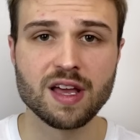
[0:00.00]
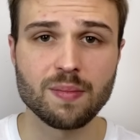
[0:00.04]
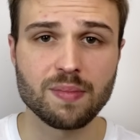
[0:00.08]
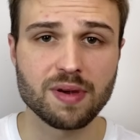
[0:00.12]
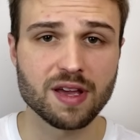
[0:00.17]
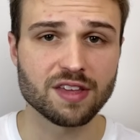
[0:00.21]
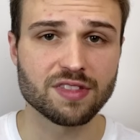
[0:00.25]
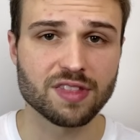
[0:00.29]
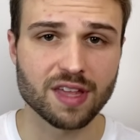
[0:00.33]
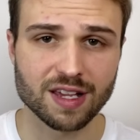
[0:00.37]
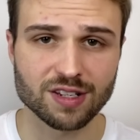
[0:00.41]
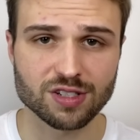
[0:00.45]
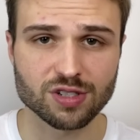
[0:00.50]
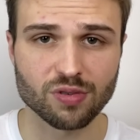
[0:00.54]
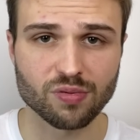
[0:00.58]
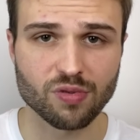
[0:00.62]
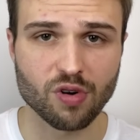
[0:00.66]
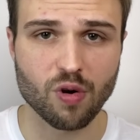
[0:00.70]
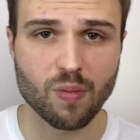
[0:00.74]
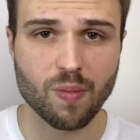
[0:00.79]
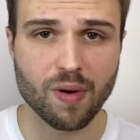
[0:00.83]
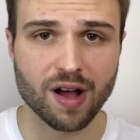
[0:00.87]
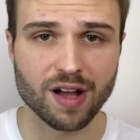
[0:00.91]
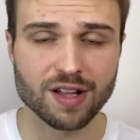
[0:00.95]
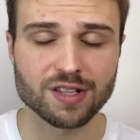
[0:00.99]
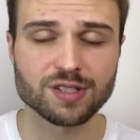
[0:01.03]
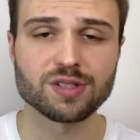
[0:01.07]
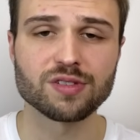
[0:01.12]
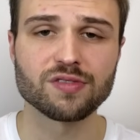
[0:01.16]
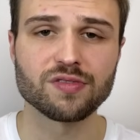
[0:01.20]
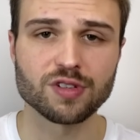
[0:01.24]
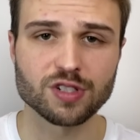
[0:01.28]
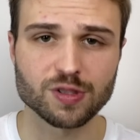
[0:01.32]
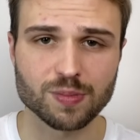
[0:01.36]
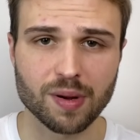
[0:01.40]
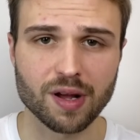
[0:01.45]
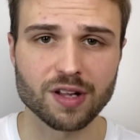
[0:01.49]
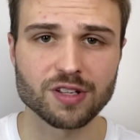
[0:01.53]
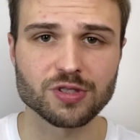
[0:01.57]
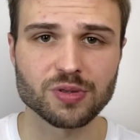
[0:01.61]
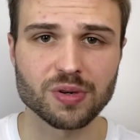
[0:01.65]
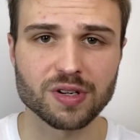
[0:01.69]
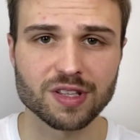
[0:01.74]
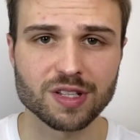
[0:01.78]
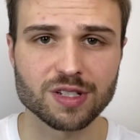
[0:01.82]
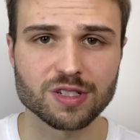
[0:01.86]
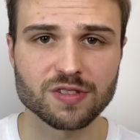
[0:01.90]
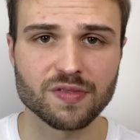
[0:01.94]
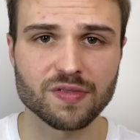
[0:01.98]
Big thanks to Romoss for sponsoring this